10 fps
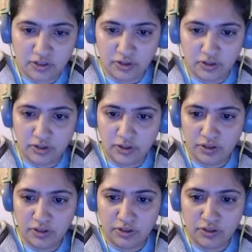you're
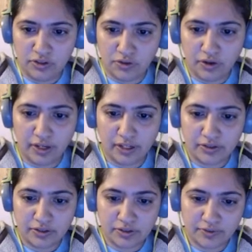drawing.
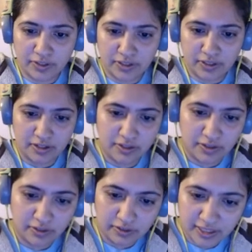So for instance,
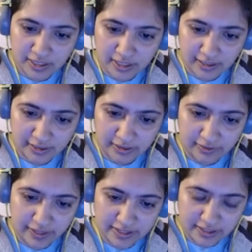all these like little
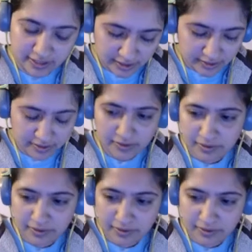fastenings